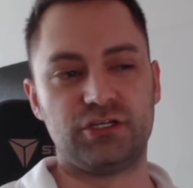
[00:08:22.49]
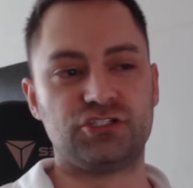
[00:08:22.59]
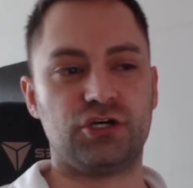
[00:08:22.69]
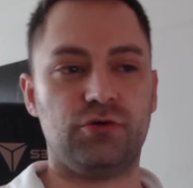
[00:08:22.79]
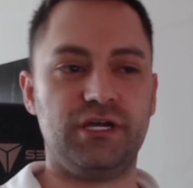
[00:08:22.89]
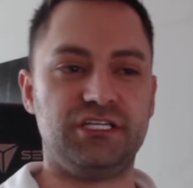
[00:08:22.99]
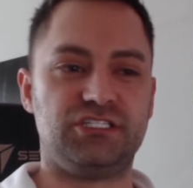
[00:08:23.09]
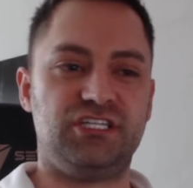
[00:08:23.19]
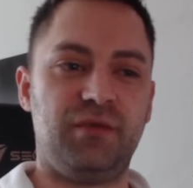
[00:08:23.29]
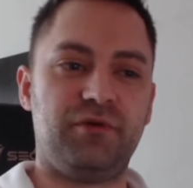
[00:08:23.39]
So it's
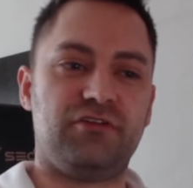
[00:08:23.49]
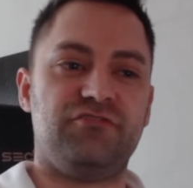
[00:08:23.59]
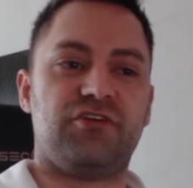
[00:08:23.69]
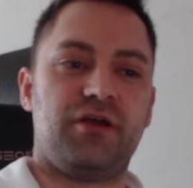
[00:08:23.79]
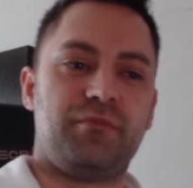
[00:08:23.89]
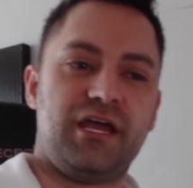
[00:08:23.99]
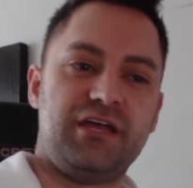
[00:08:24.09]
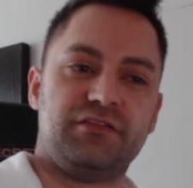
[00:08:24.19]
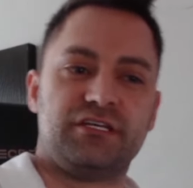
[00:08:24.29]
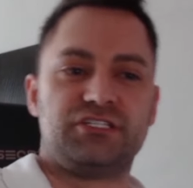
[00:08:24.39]
typically very
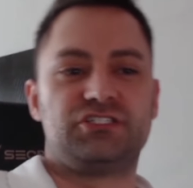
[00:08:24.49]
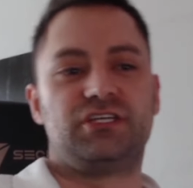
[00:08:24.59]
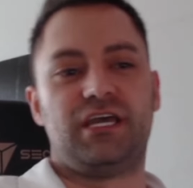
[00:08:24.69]
painless.